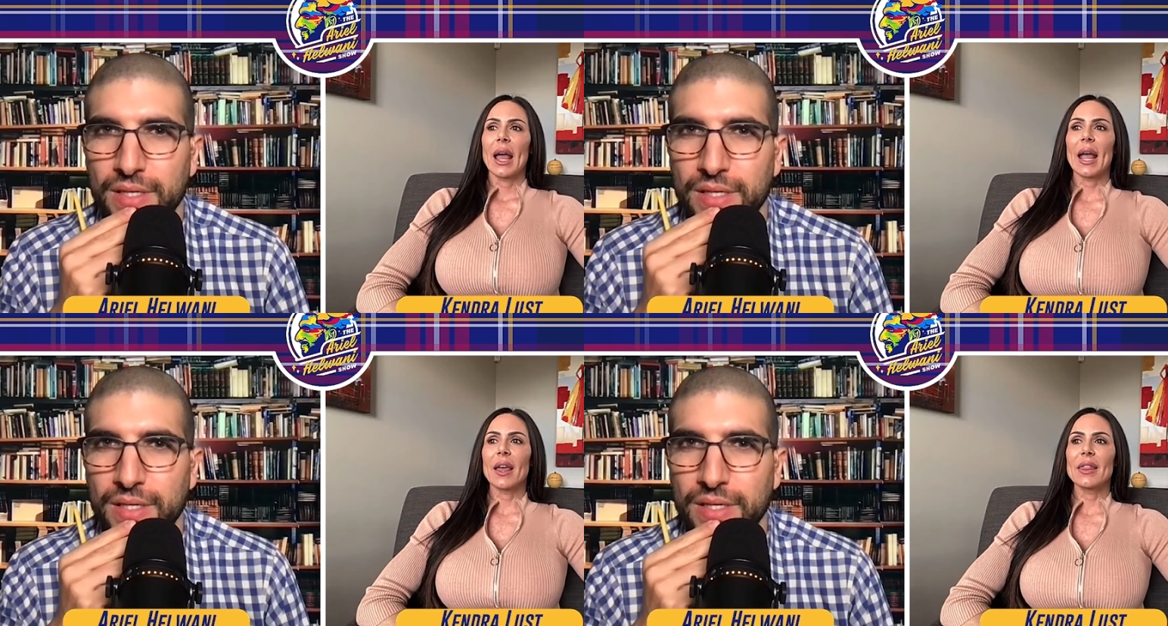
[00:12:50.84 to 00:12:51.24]

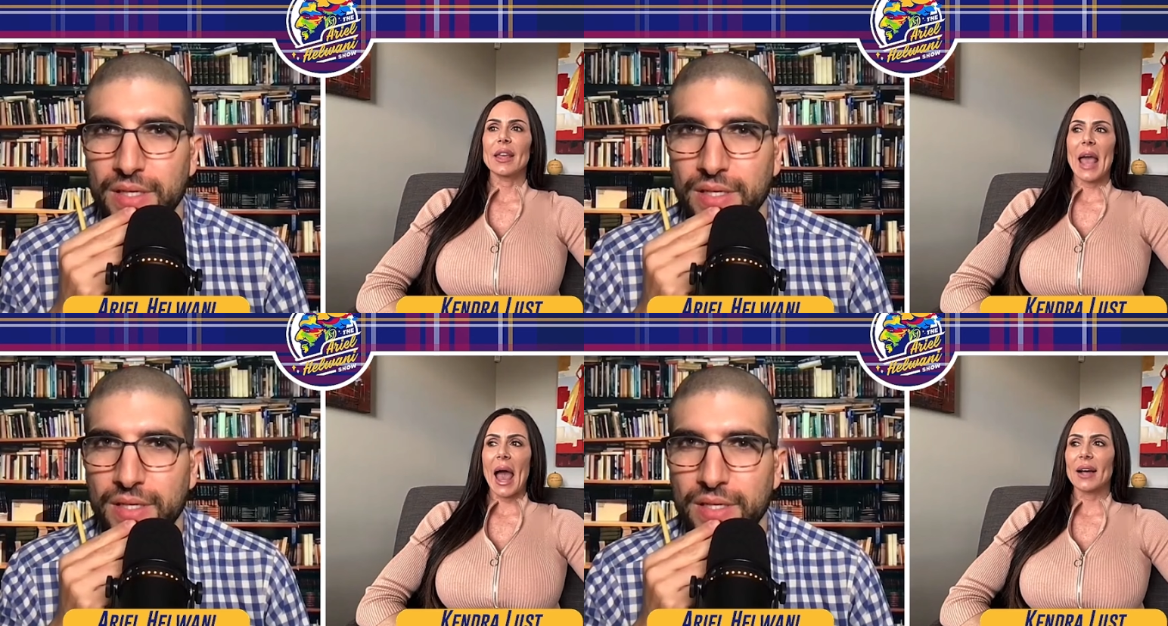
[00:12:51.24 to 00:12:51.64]
Speaker 1: and
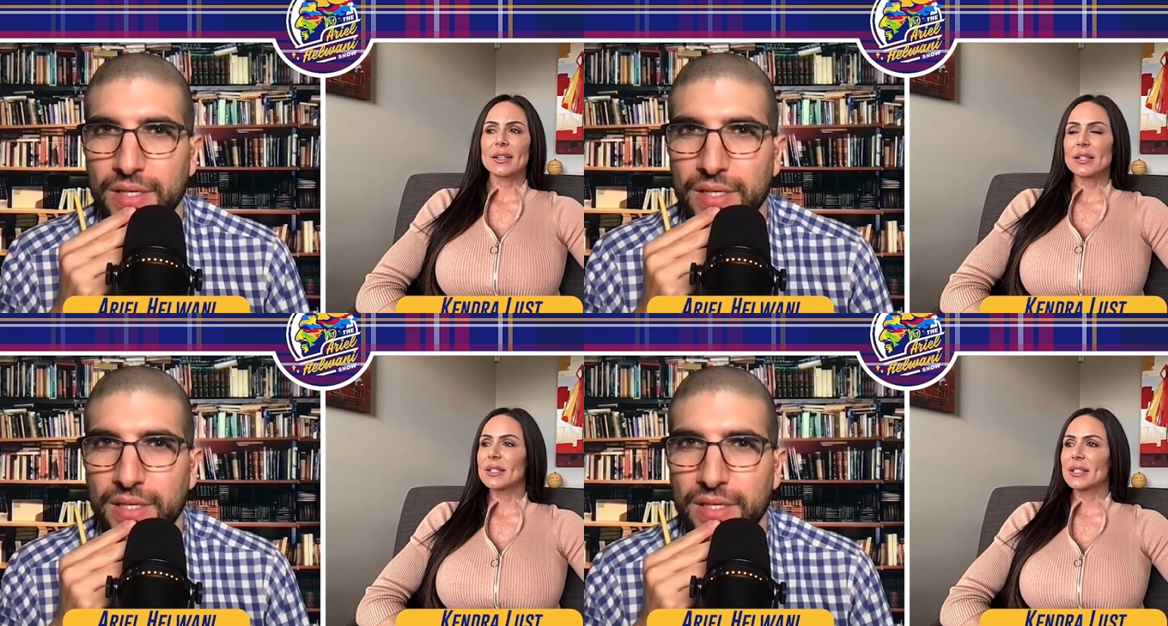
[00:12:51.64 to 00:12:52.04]
the act
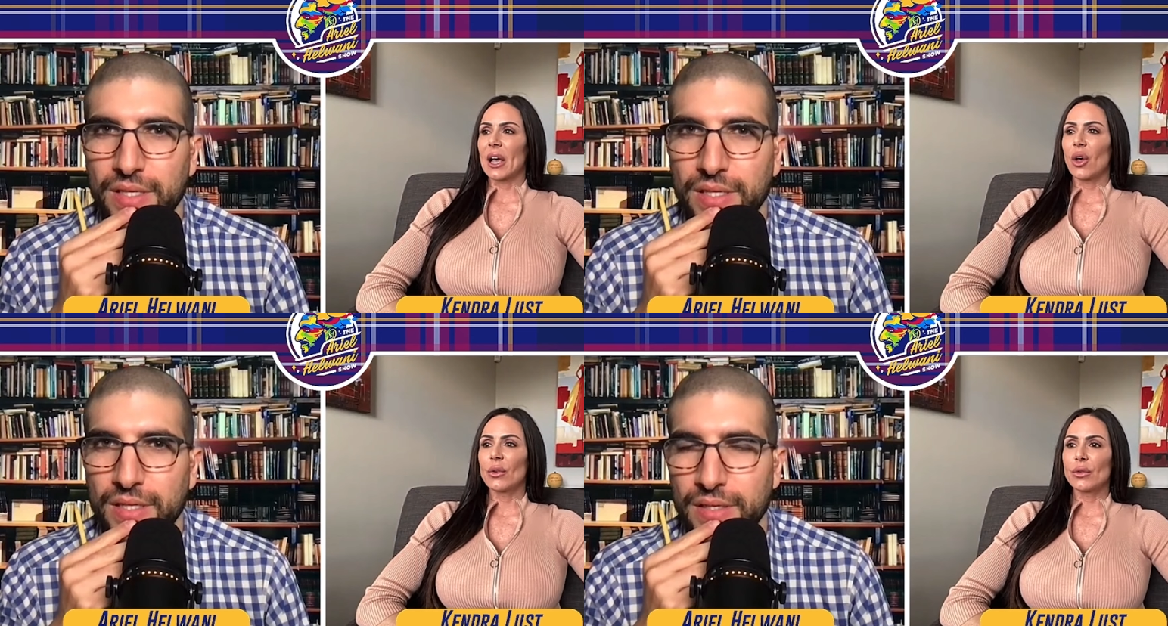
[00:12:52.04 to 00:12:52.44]

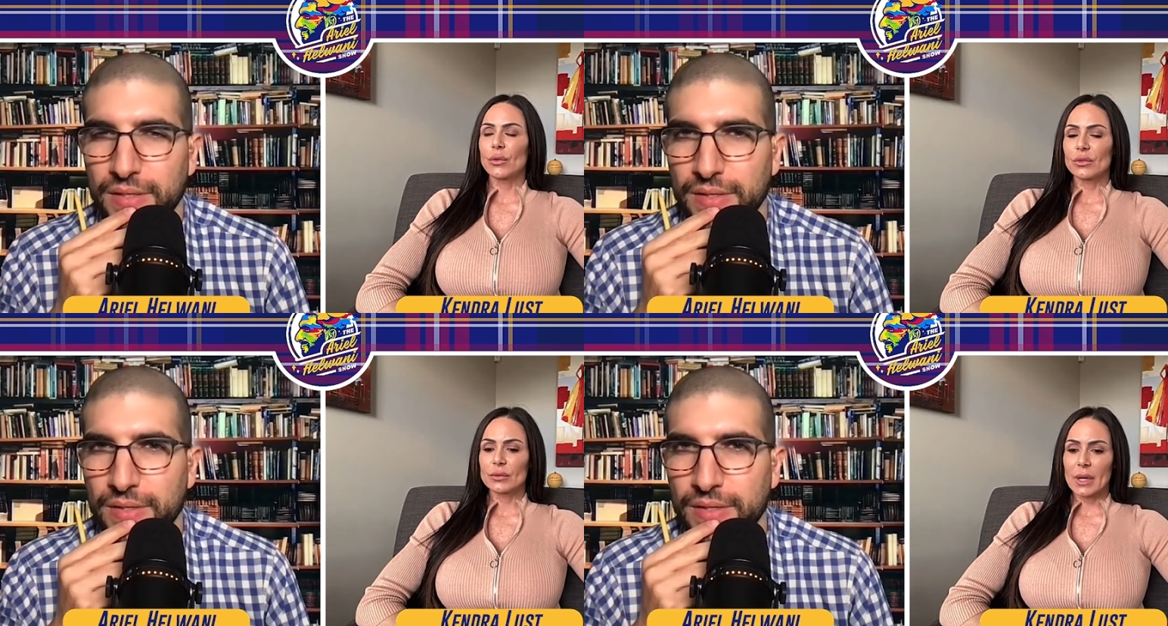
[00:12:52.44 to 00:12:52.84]
itself
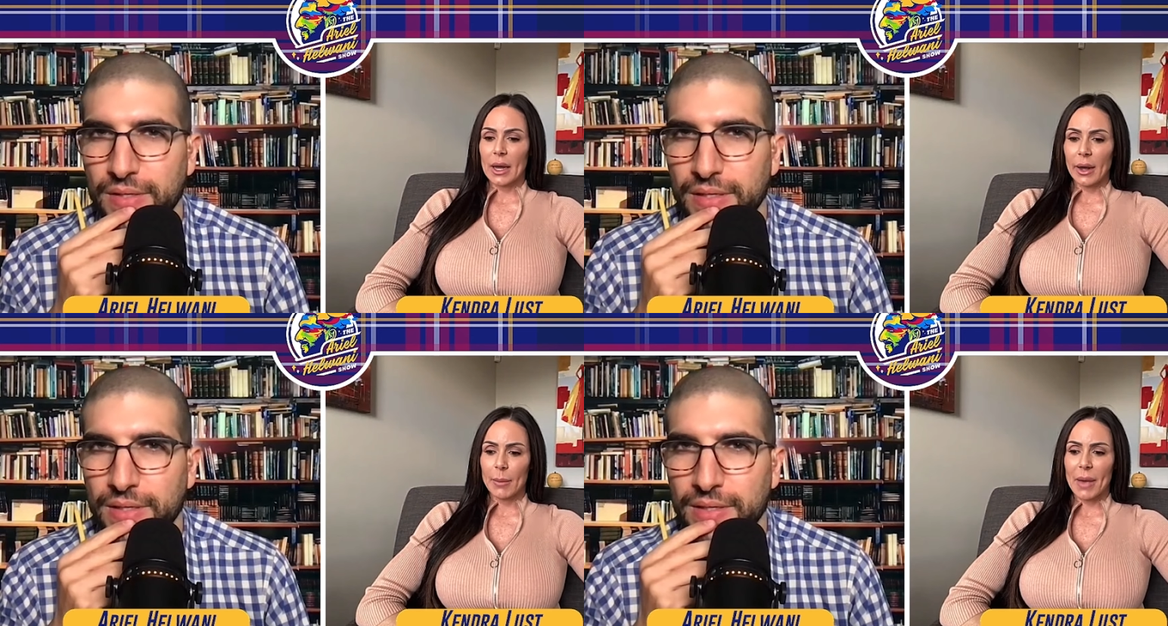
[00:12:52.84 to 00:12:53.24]

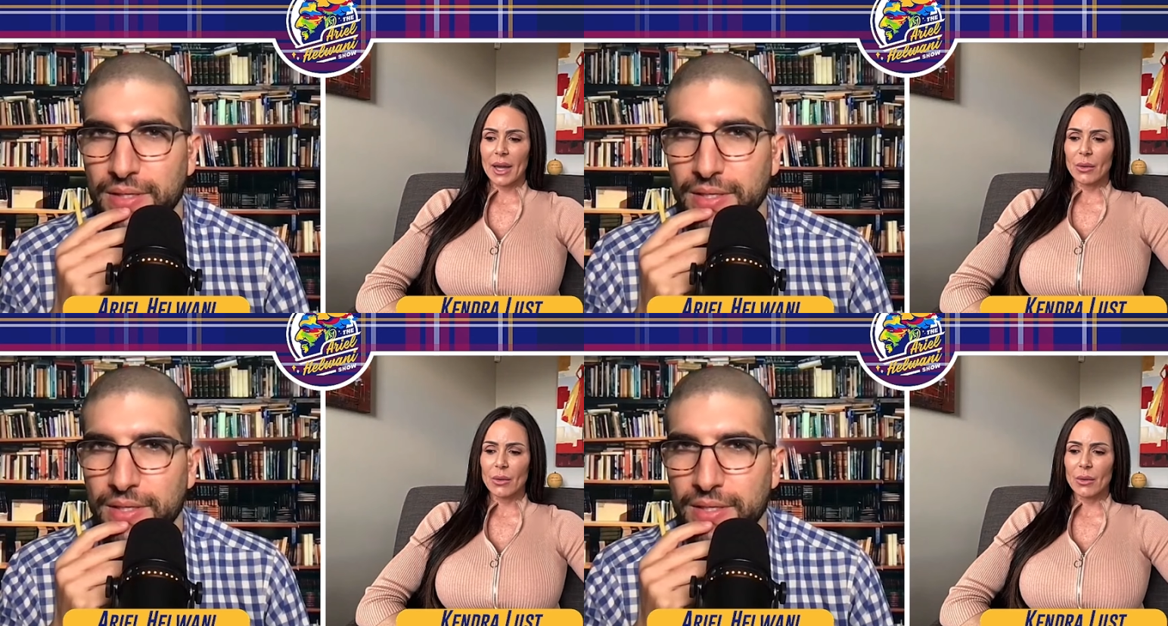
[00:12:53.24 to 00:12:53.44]
um, i